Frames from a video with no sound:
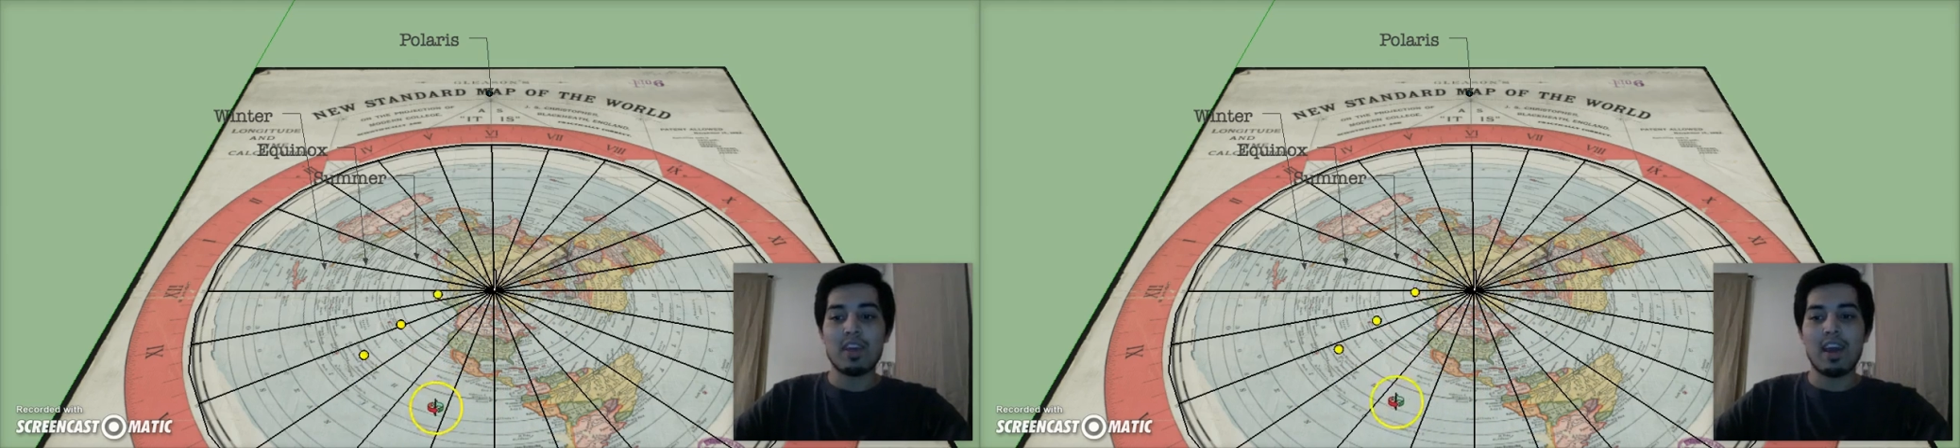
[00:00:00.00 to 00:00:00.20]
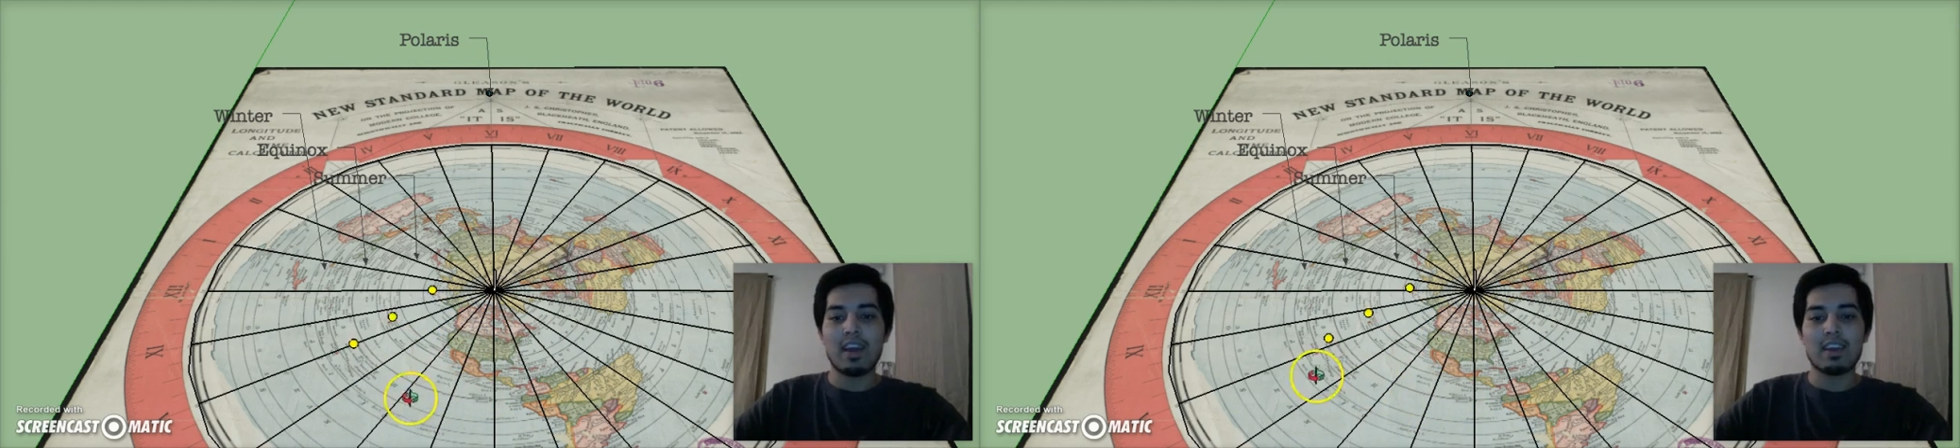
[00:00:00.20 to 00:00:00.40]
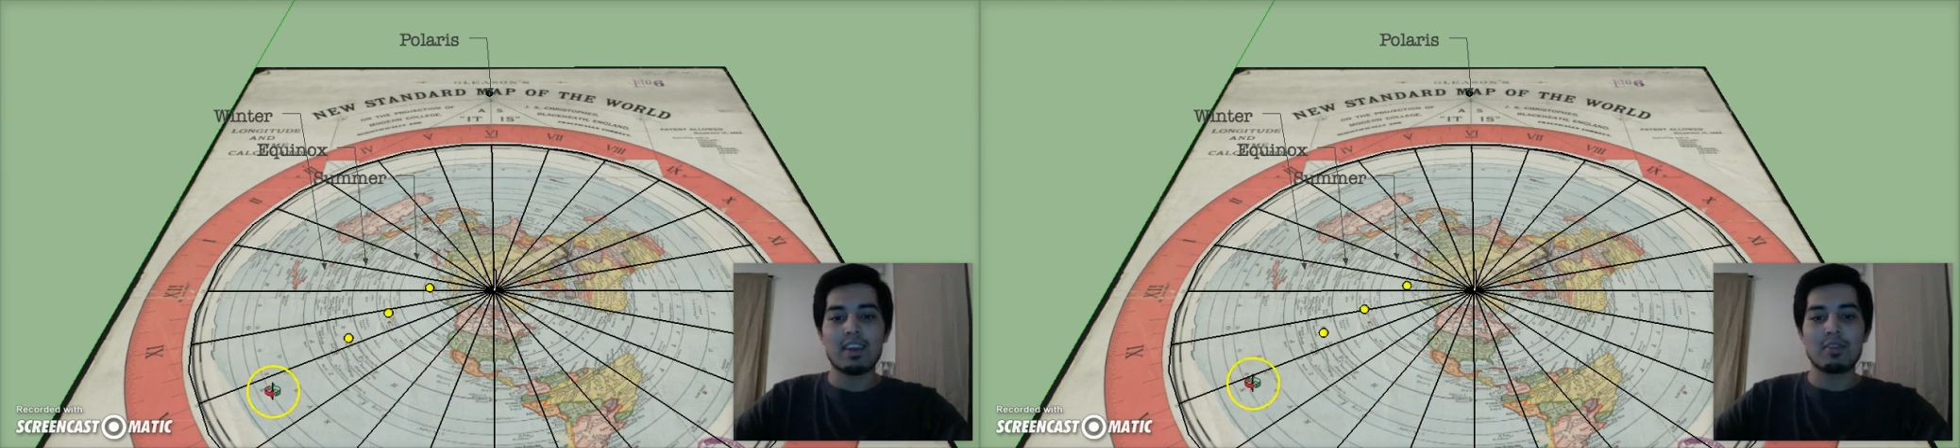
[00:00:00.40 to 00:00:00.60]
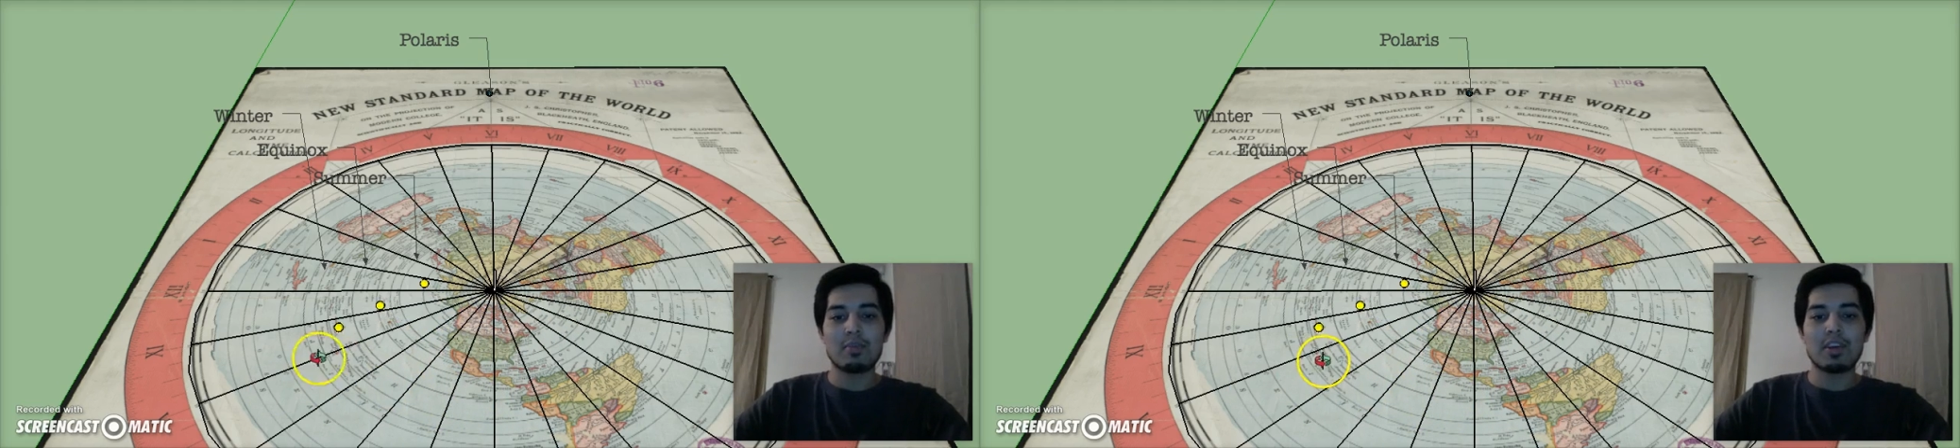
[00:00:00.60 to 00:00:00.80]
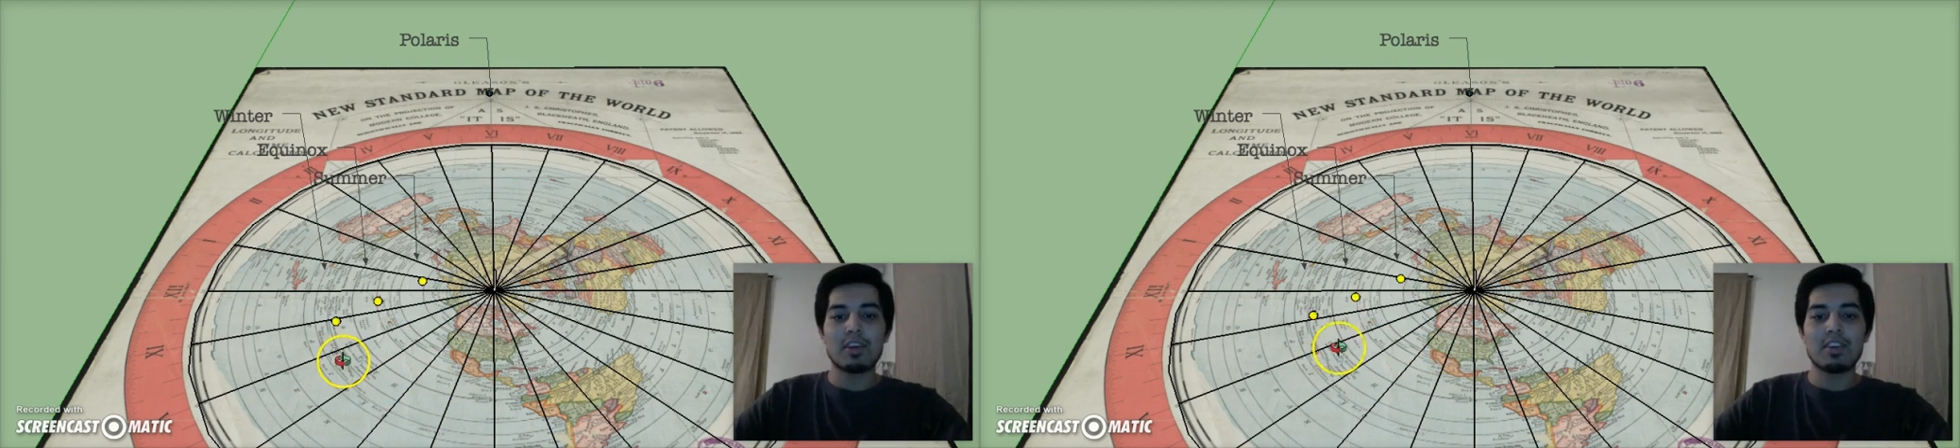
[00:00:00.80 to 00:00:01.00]
that is
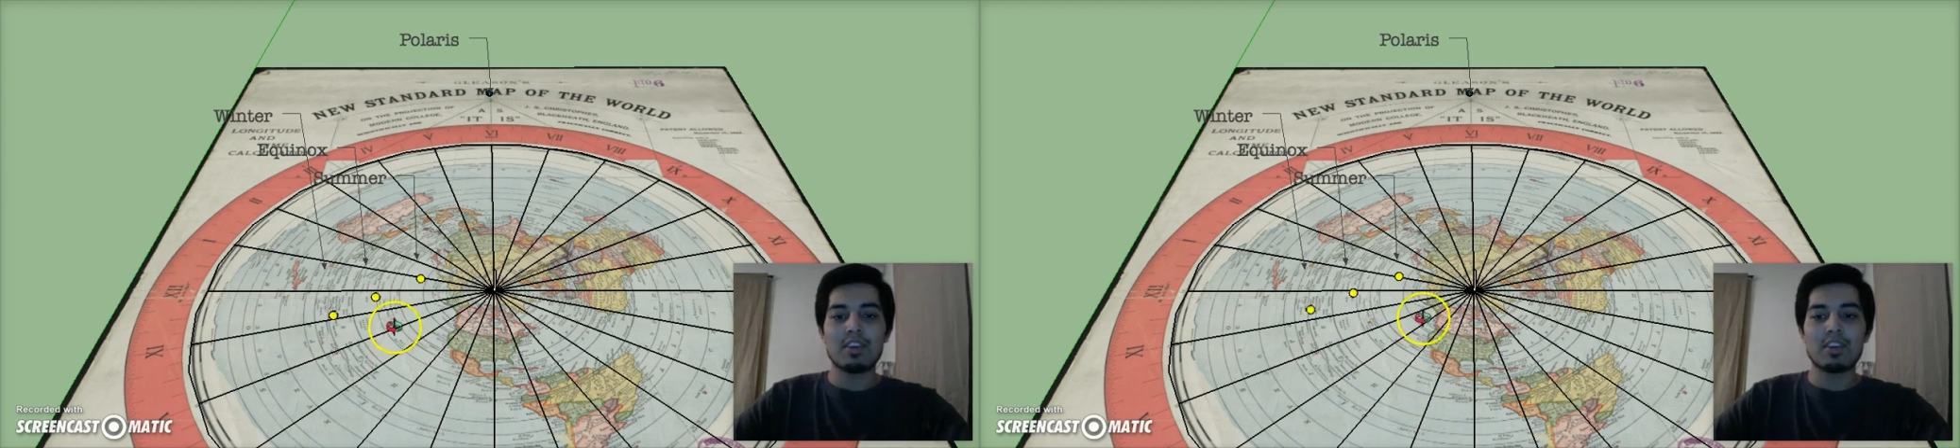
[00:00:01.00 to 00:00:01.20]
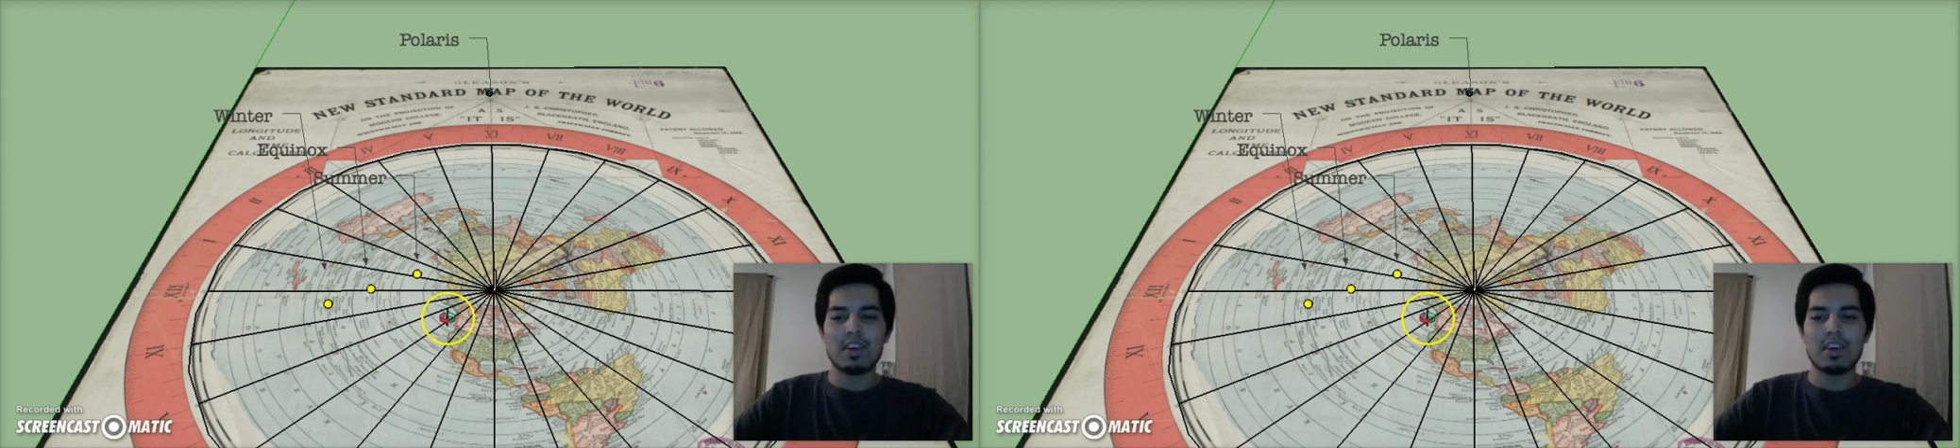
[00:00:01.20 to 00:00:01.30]
because,